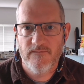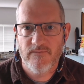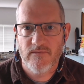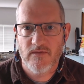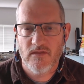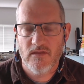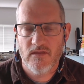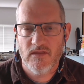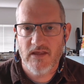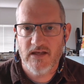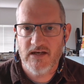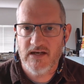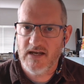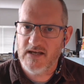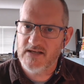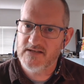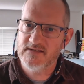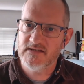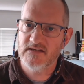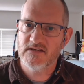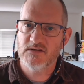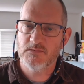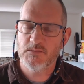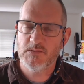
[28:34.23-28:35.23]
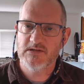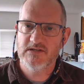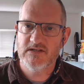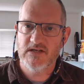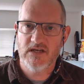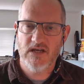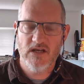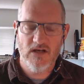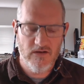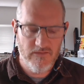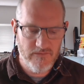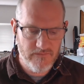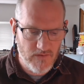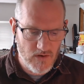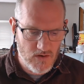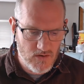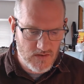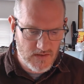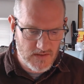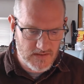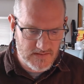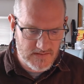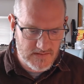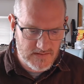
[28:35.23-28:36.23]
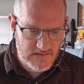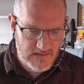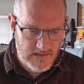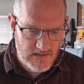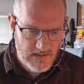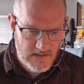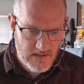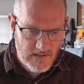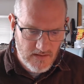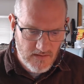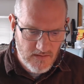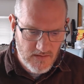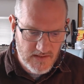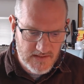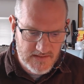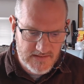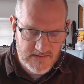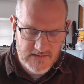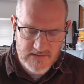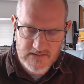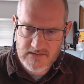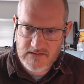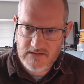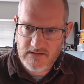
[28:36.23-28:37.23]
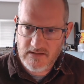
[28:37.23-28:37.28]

That has as a particular focus this